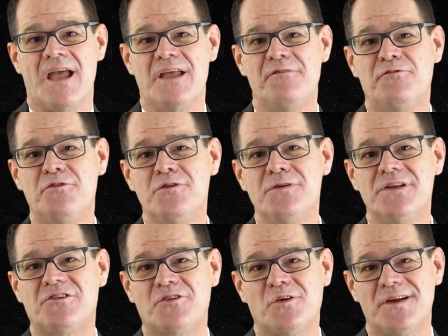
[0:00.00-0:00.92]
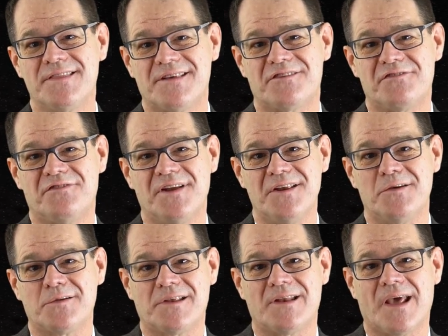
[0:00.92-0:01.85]
If you enjoyed this
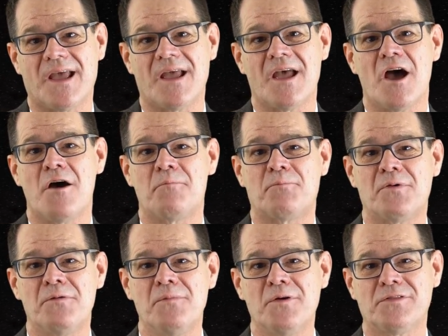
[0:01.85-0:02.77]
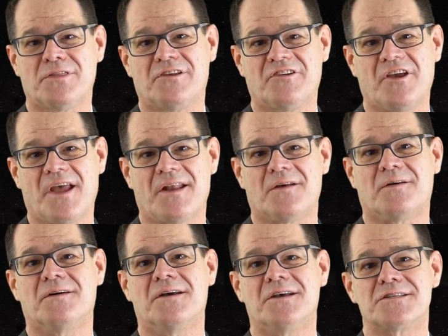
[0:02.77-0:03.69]
video today, Promote the
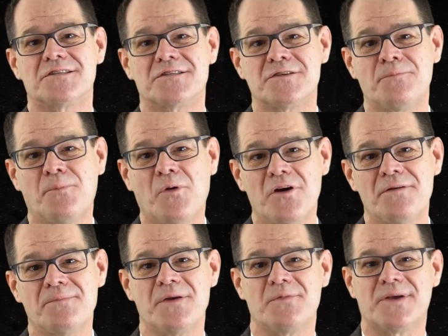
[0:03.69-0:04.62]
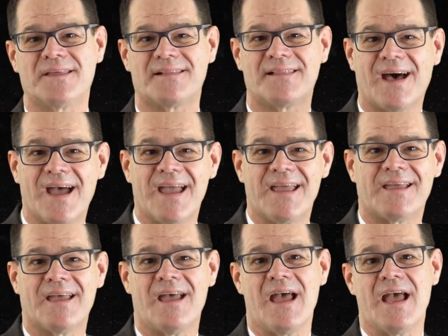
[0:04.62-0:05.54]
channel, support me with a
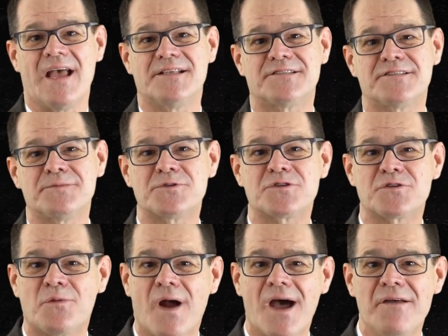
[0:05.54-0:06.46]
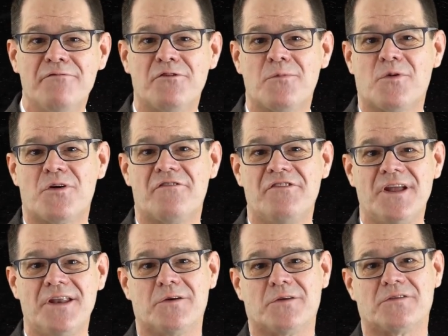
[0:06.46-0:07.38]
like, and subscribe for more
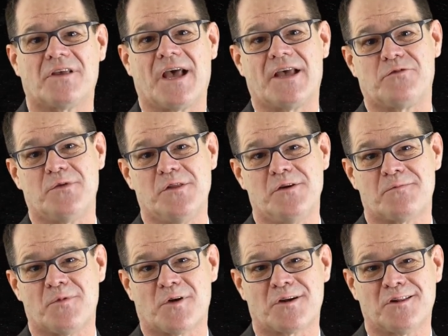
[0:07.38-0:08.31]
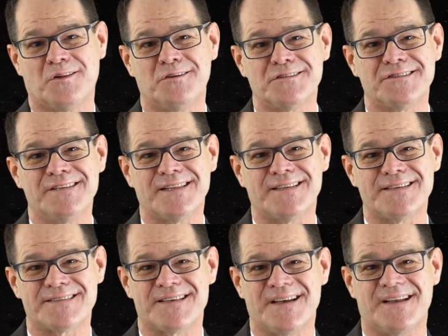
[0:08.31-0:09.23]
videos as we look more closely at
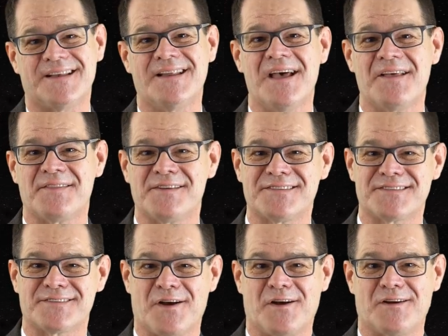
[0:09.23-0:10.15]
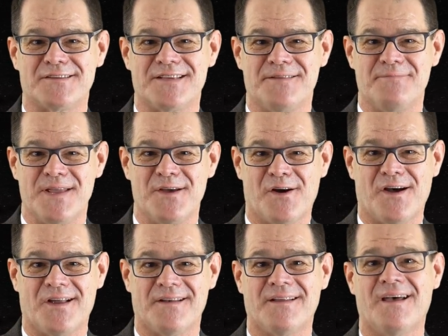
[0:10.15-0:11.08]
the sun, the stars, and
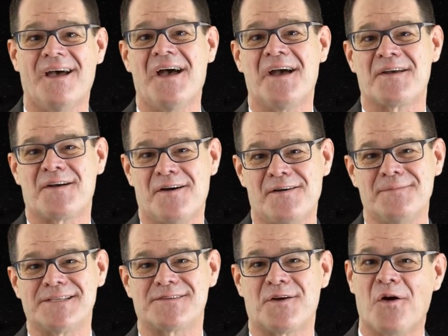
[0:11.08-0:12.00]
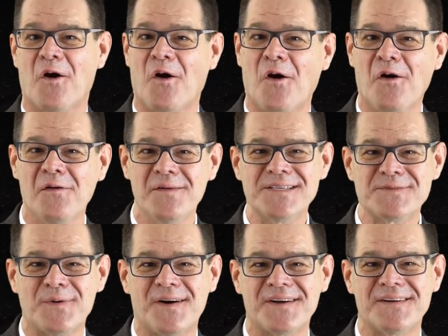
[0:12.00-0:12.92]
beyond. Comments are
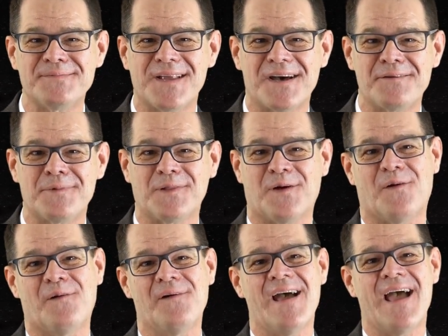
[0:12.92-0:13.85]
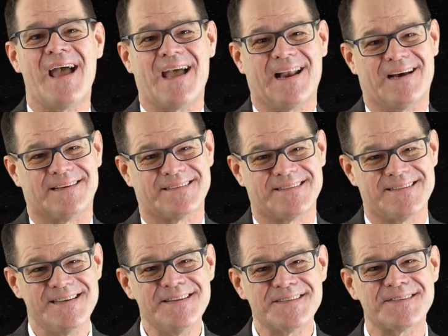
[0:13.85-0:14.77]
always welcome down below, and I'll
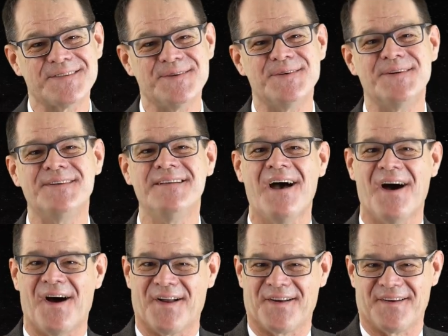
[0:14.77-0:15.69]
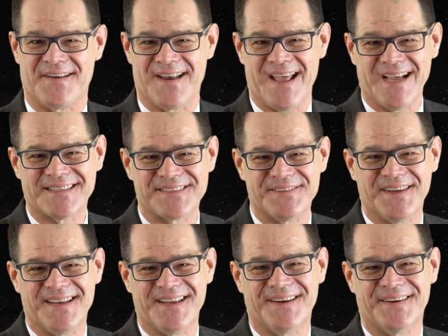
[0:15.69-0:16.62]
see you soon on our next
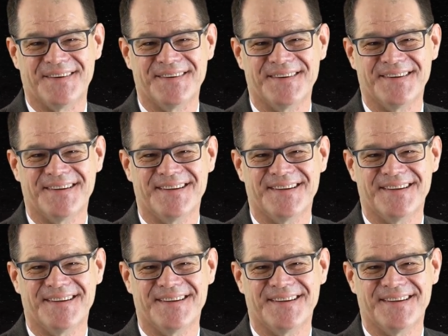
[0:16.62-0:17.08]
video.